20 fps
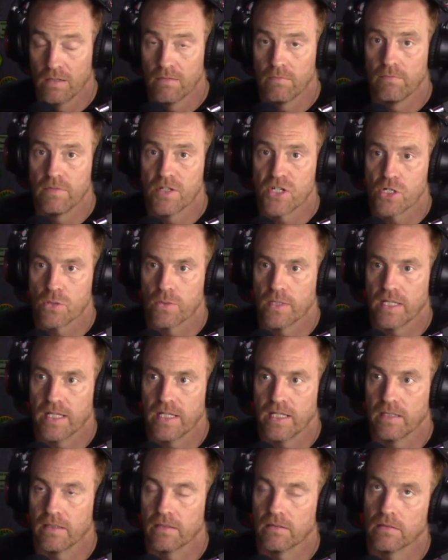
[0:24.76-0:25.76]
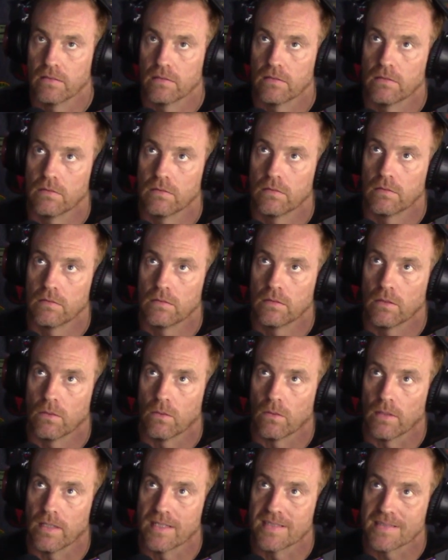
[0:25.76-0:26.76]
visually
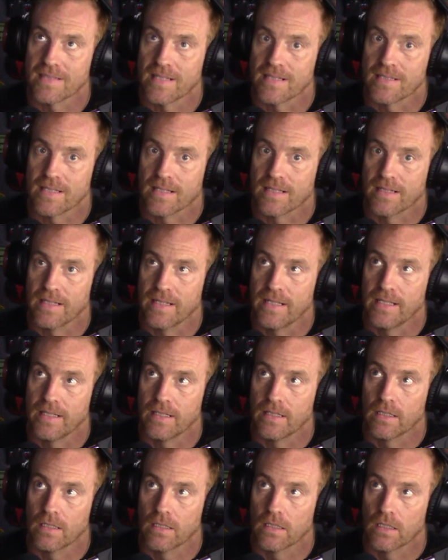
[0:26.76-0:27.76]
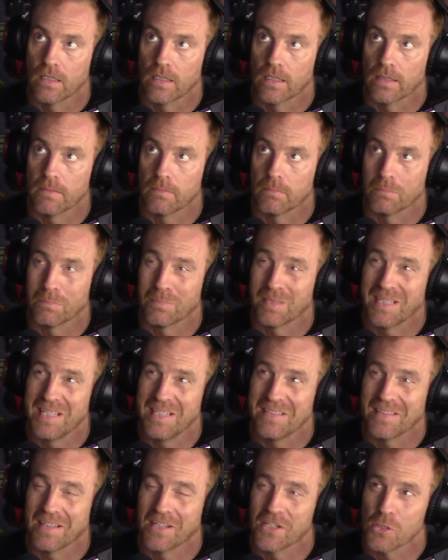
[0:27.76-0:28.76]
or aesthetically
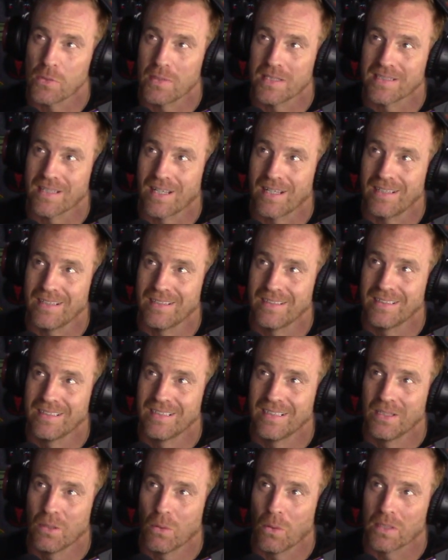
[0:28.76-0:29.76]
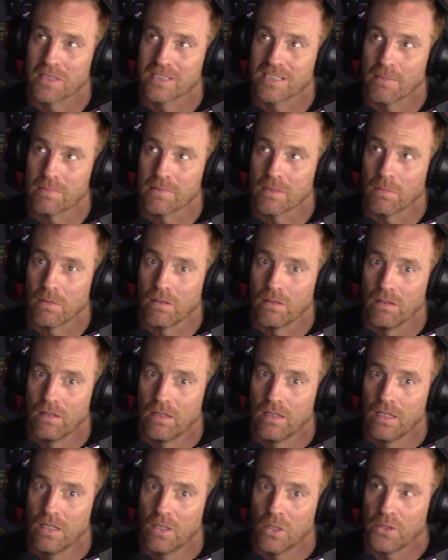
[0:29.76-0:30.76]
pleasing, should we say, or acceptable.
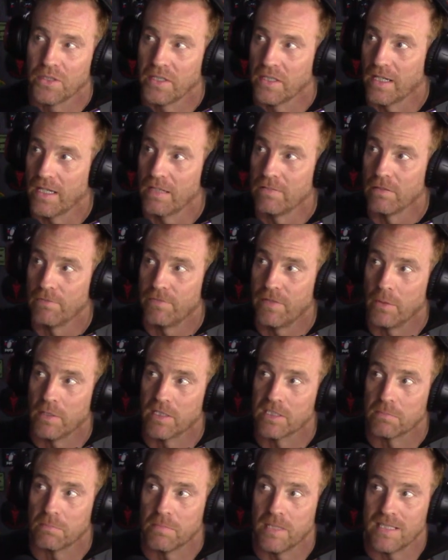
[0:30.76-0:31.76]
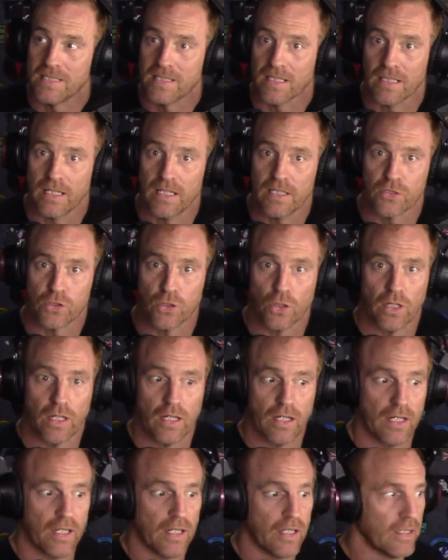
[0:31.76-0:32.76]
On the eye for viewers, basically. So
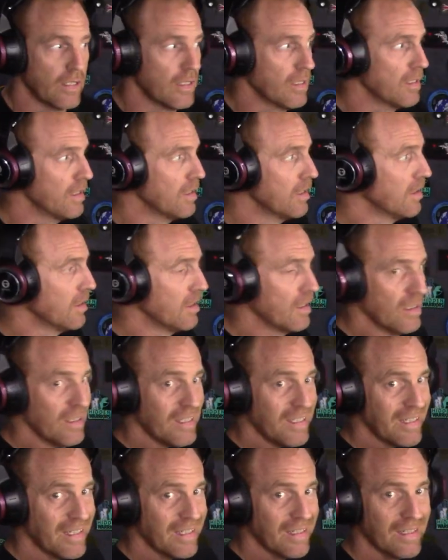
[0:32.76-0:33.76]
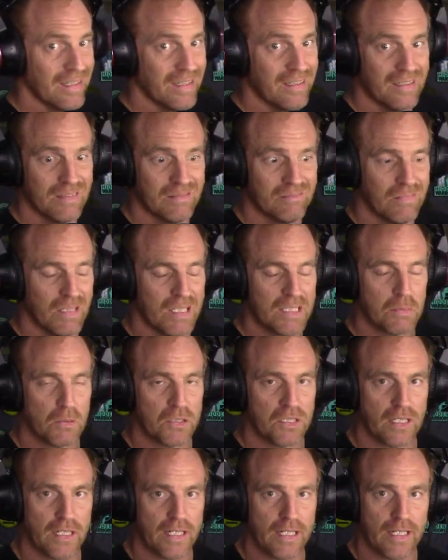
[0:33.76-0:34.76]
a little
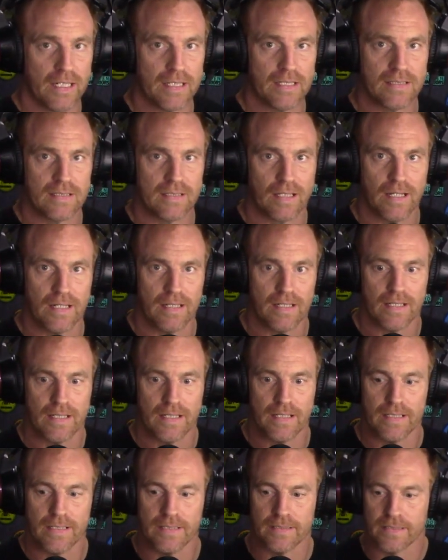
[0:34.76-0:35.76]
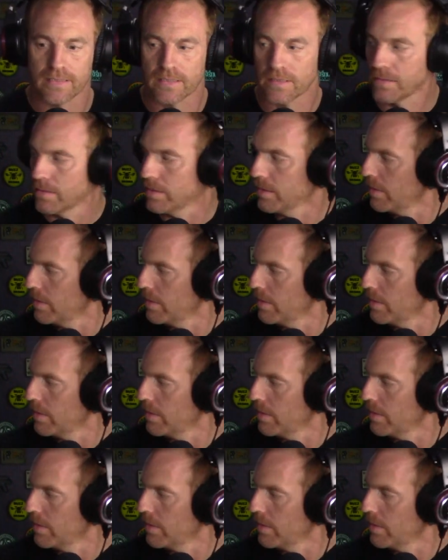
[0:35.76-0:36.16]
insight is